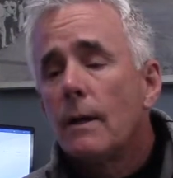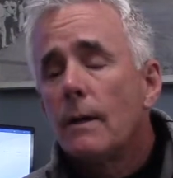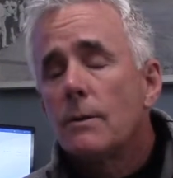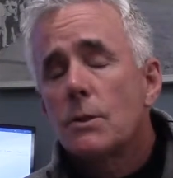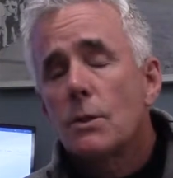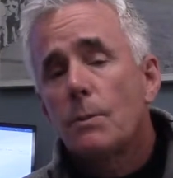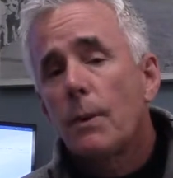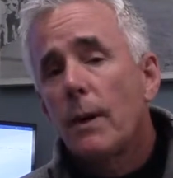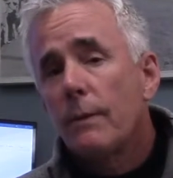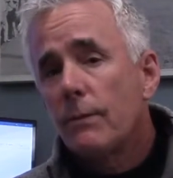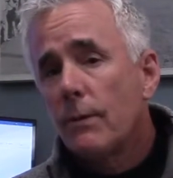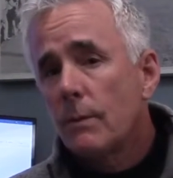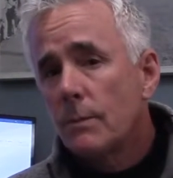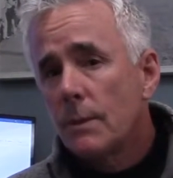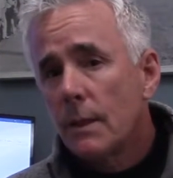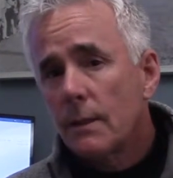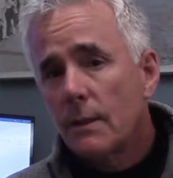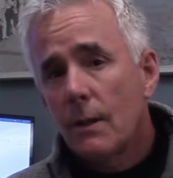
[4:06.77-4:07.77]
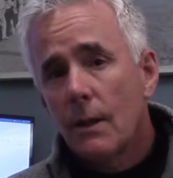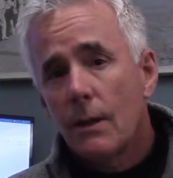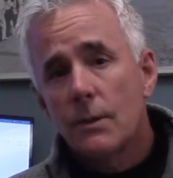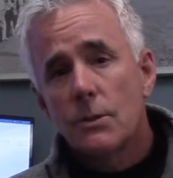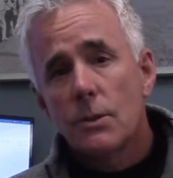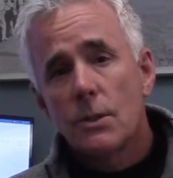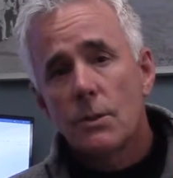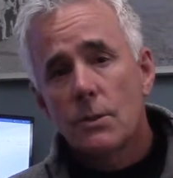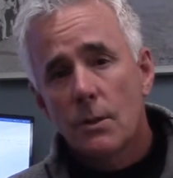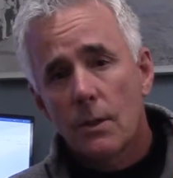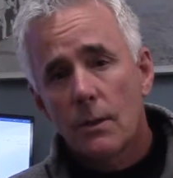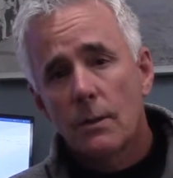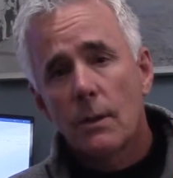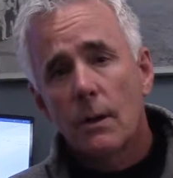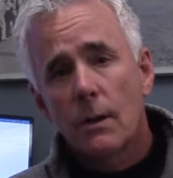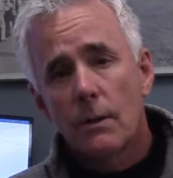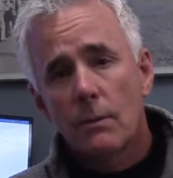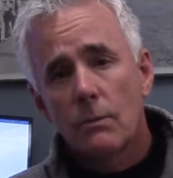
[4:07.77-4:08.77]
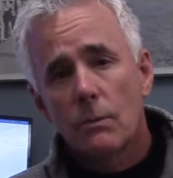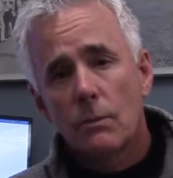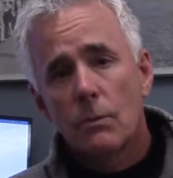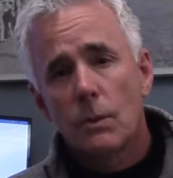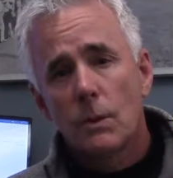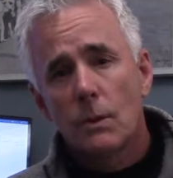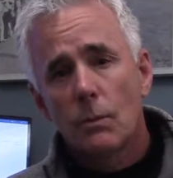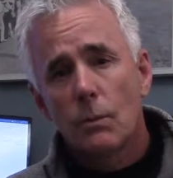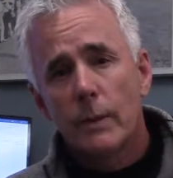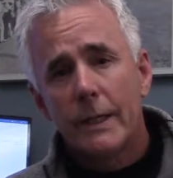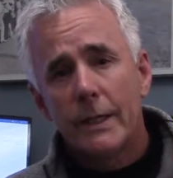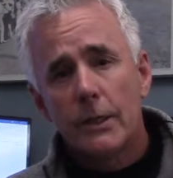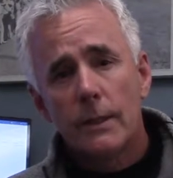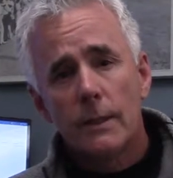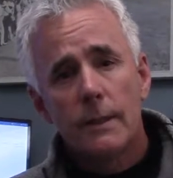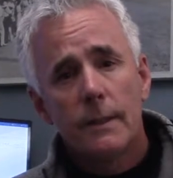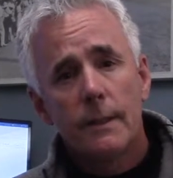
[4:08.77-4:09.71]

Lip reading: Spray foam technology is our real winner.